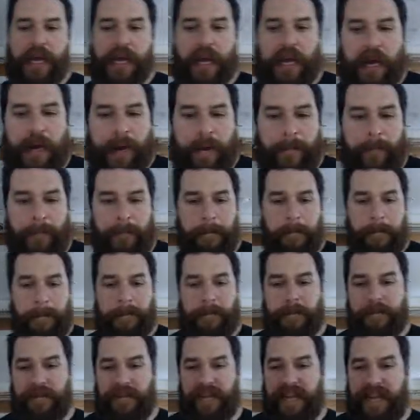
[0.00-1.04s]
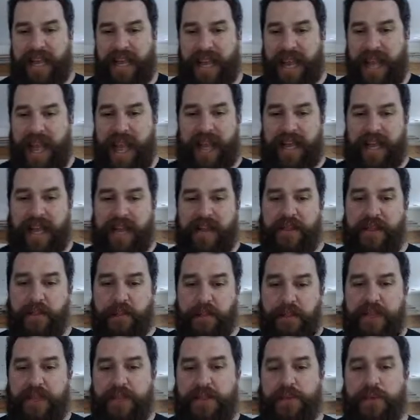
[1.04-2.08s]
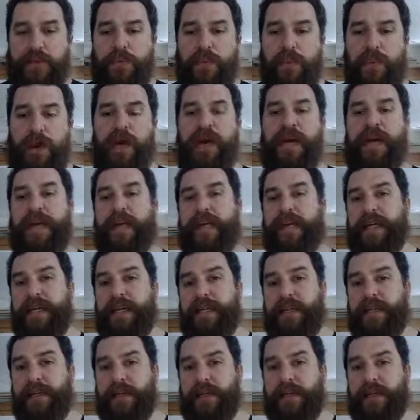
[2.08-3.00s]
And the reason why